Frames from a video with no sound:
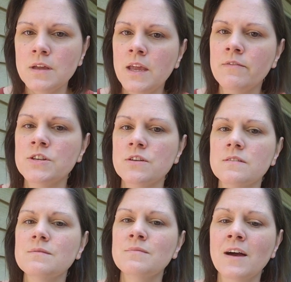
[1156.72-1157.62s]
even
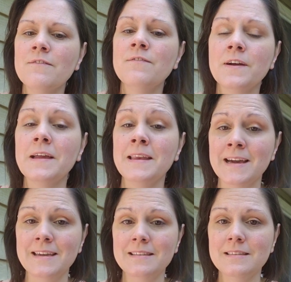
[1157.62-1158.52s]
just not very
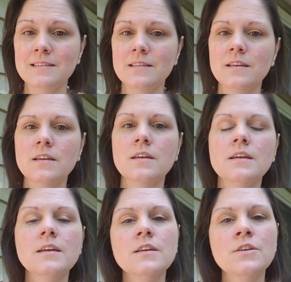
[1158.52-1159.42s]
nice,
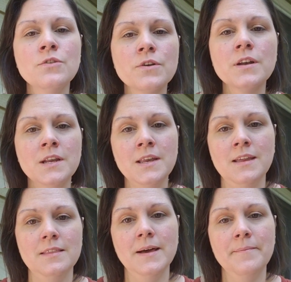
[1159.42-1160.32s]
you're going to
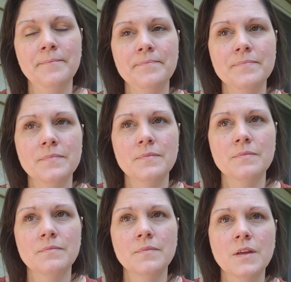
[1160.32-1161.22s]
need them.
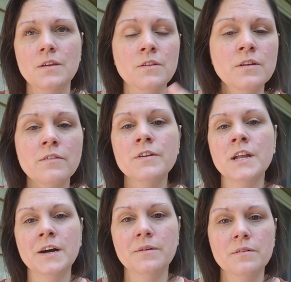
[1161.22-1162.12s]
You never
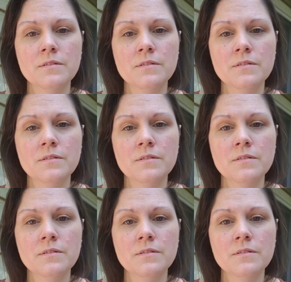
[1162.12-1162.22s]
know.